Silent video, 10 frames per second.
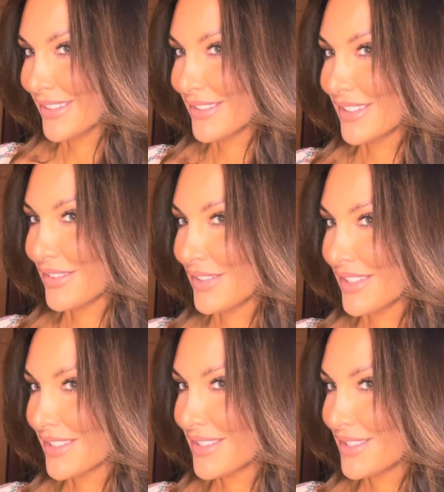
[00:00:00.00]
like you're
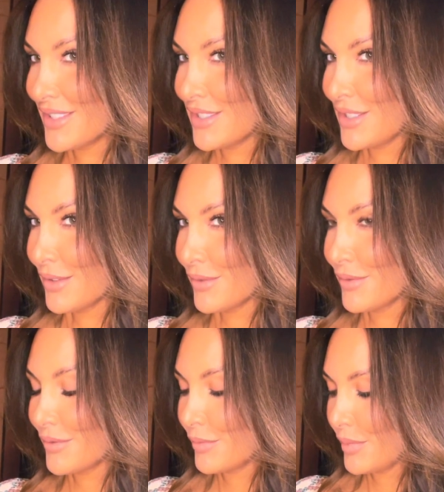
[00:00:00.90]
like
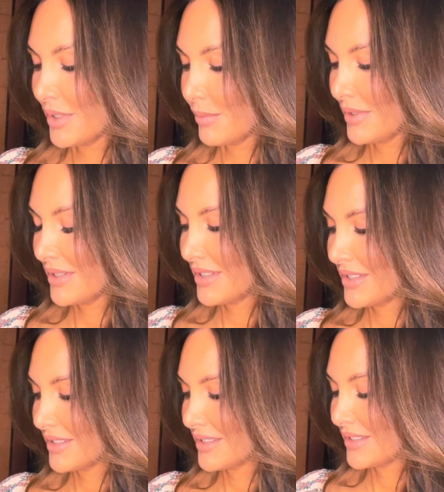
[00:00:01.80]
stove piping
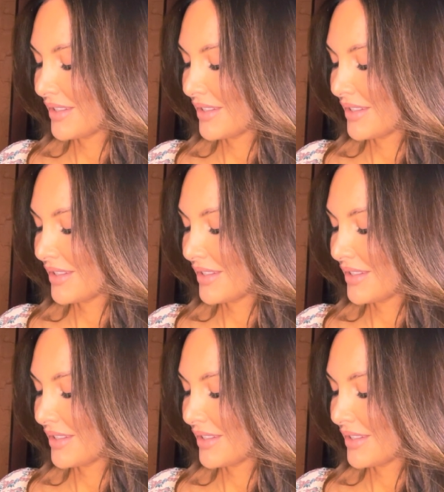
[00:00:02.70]
it,